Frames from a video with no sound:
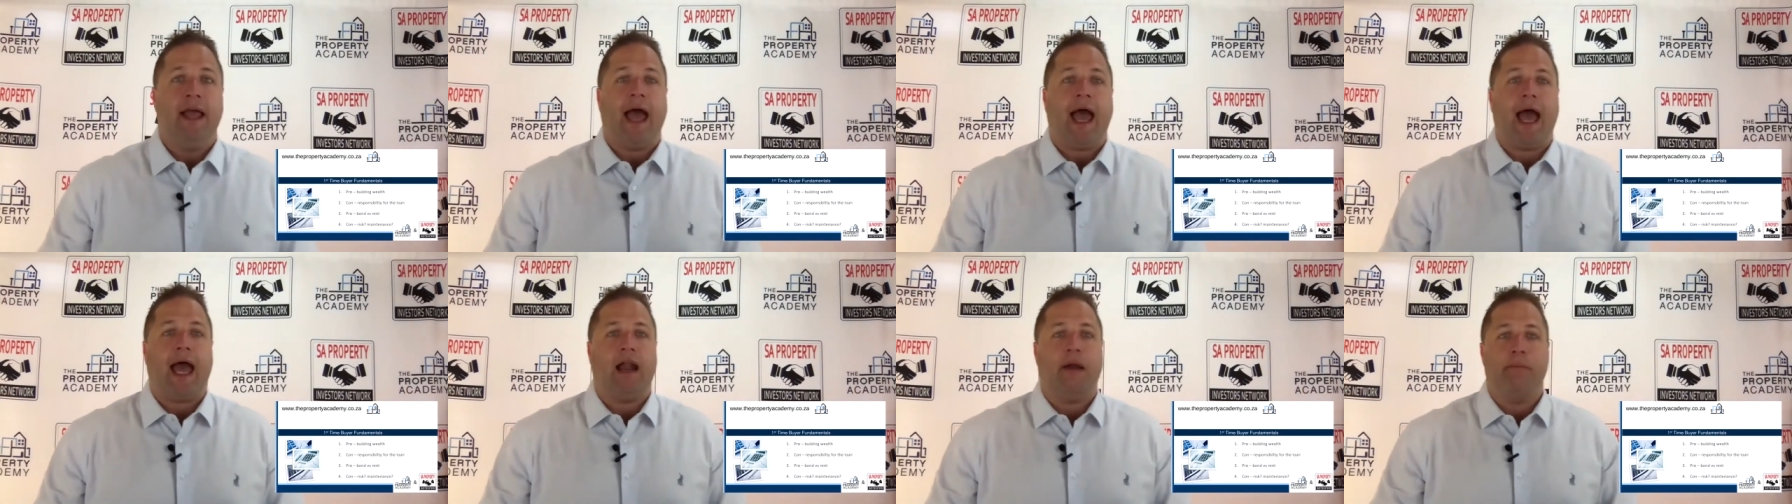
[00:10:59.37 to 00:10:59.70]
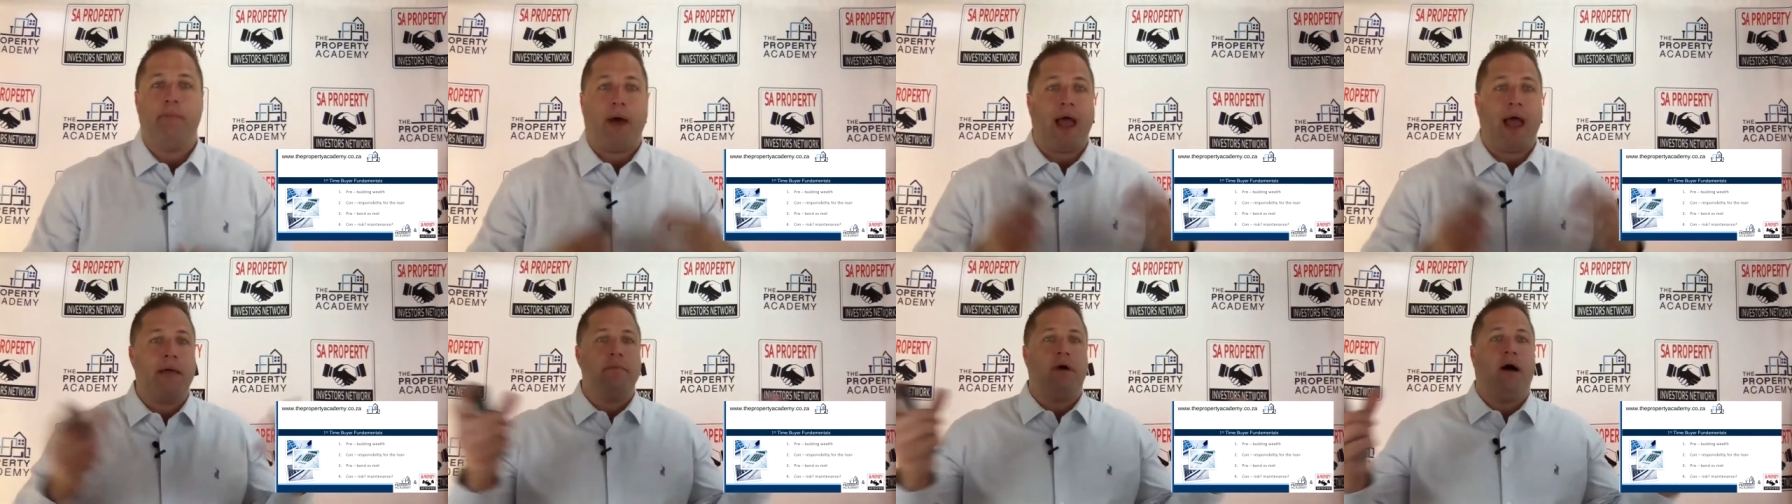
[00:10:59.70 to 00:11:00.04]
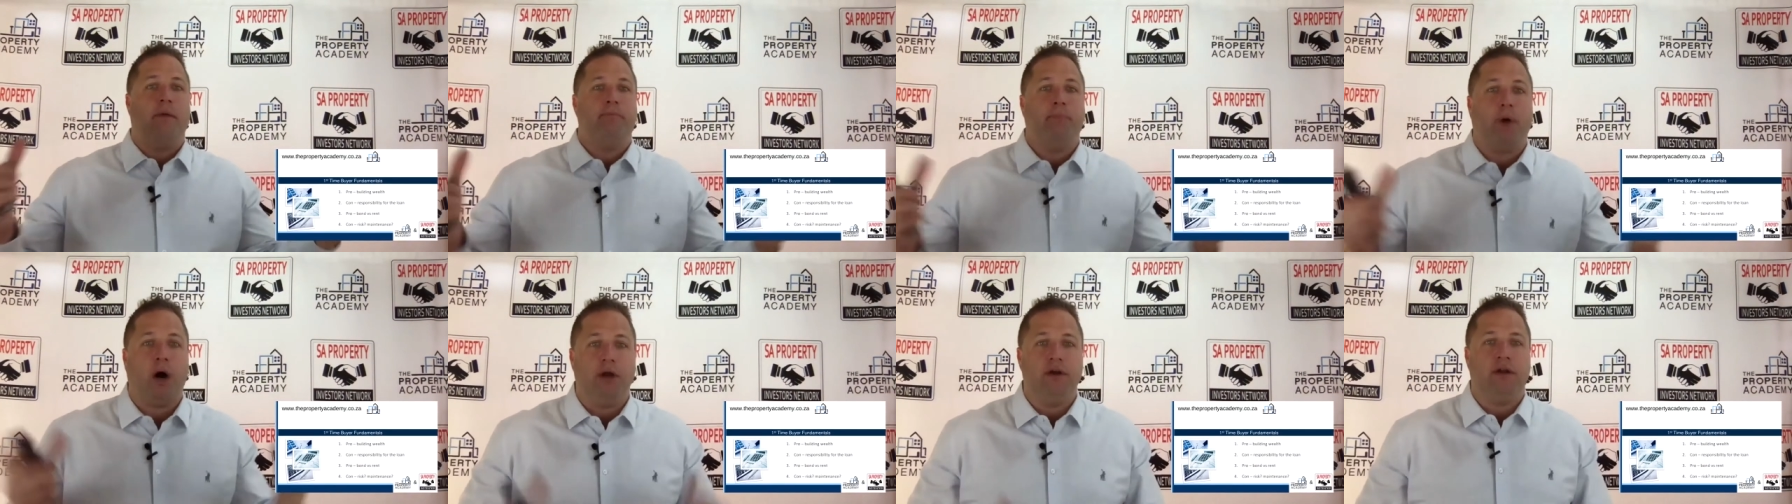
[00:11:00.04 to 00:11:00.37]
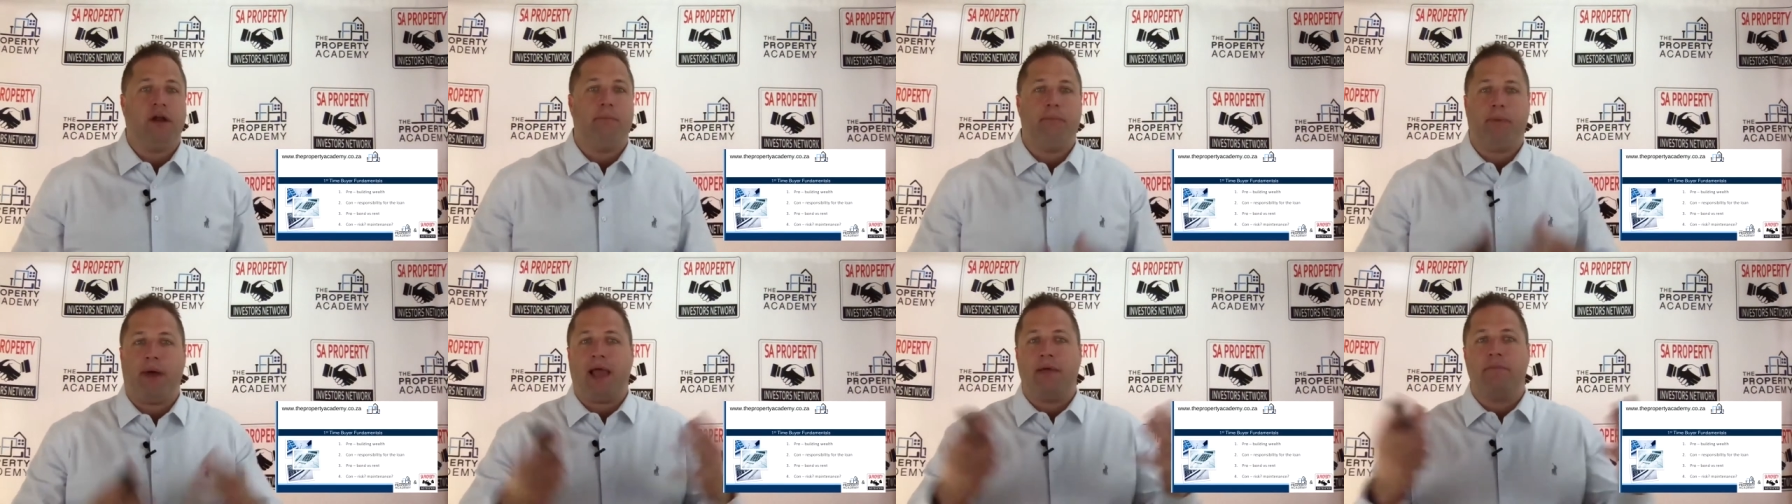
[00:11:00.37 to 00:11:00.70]
and I'm paying my bond,
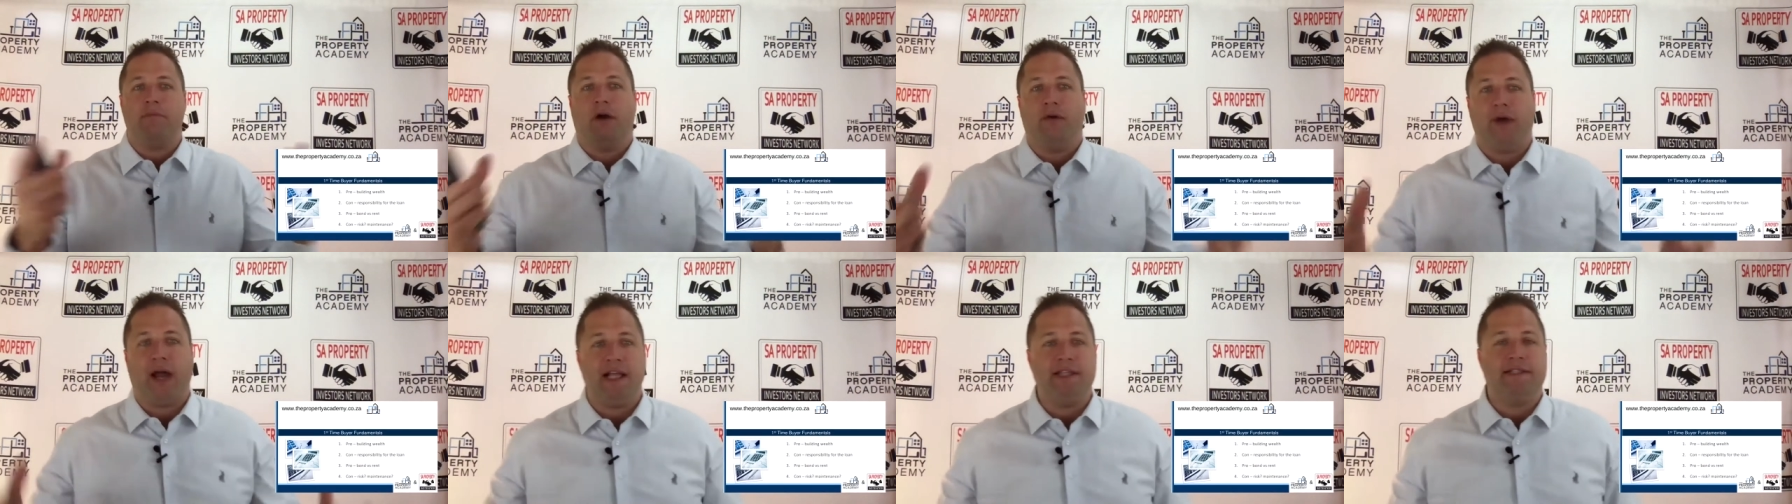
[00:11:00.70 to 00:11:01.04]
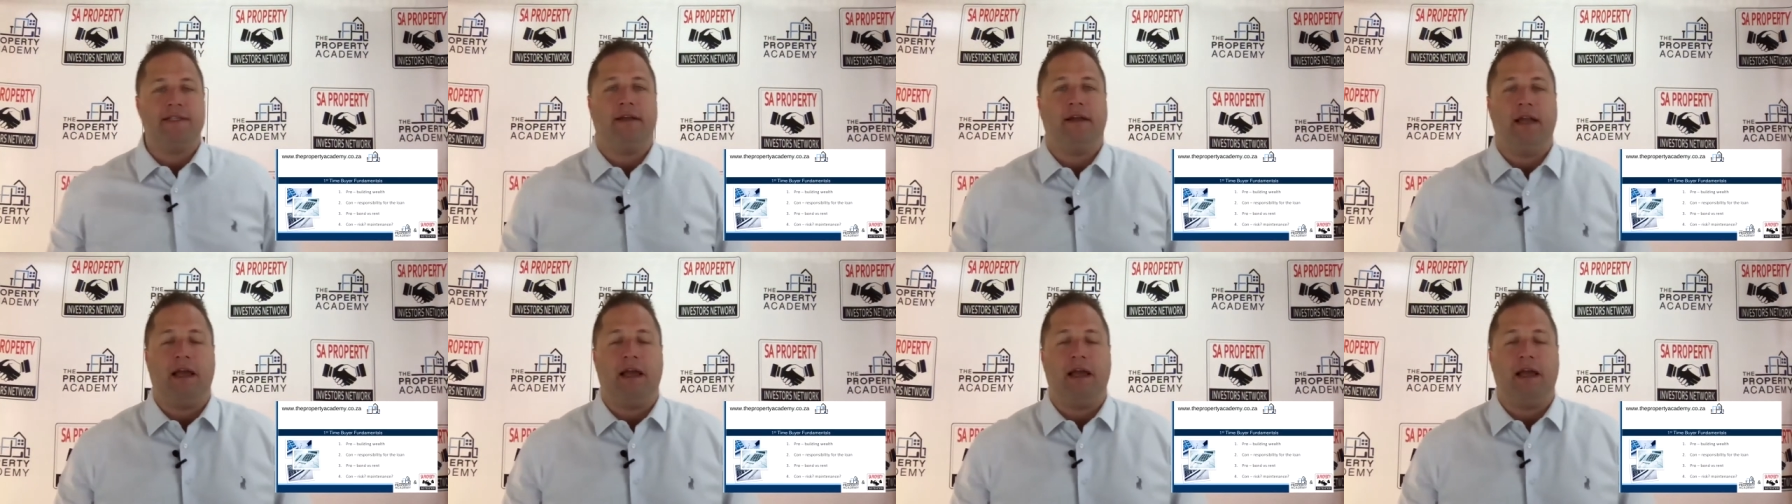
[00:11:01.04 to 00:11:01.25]
I'm paying my rates and